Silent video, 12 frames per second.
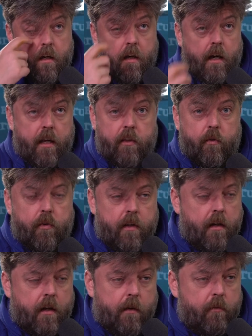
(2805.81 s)
I thought
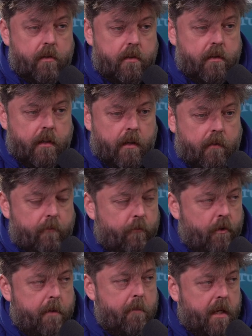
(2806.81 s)
that I was
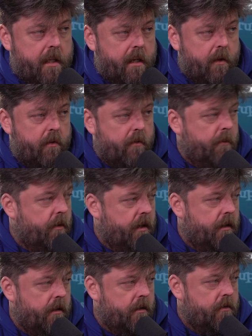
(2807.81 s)
very mediocre in my
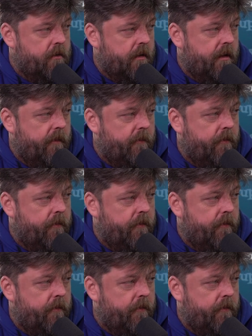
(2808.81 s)
industry